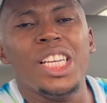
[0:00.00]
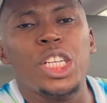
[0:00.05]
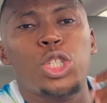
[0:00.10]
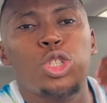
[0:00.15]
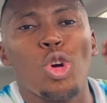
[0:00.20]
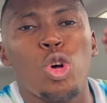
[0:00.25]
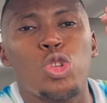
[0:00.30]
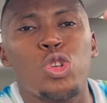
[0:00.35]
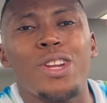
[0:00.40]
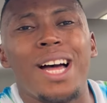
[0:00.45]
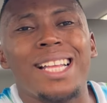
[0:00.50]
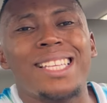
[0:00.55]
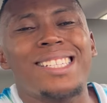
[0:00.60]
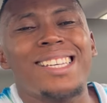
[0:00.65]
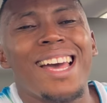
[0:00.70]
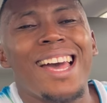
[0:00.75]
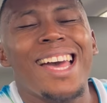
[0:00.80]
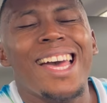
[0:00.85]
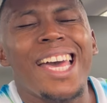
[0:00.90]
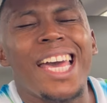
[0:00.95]
this shows you
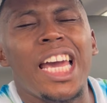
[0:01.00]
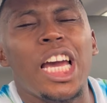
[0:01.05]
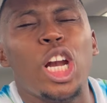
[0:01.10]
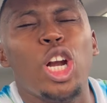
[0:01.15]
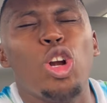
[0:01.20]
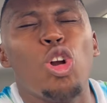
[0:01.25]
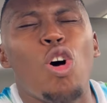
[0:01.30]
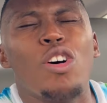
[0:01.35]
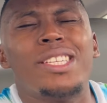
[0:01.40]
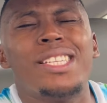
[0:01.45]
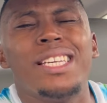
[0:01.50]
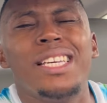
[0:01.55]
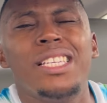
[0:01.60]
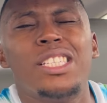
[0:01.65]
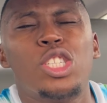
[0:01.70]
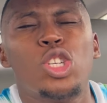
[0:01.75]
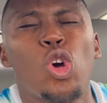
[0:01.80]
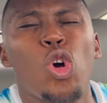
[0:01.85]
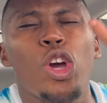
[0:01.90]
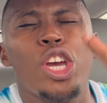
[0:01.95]
that a lot
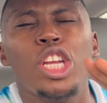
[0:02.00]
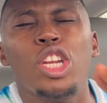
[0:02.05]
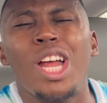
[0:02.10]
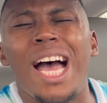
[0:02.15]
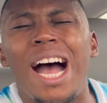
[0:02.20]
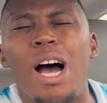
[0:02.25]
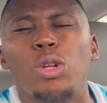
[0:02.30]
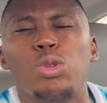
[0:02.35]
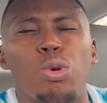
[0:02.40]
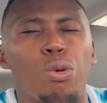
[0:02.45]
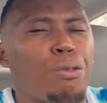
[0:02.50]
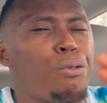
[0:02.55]
is going out